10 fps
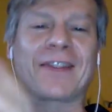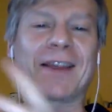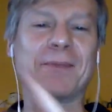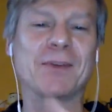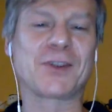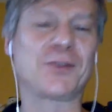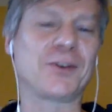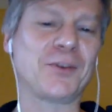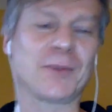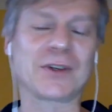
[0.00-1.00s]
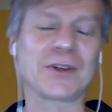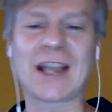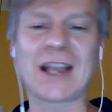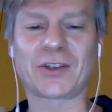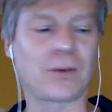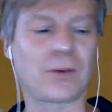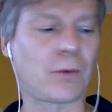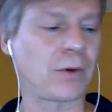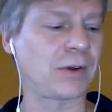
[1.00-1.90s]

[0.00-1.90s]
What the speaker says: them to Human Connection or what?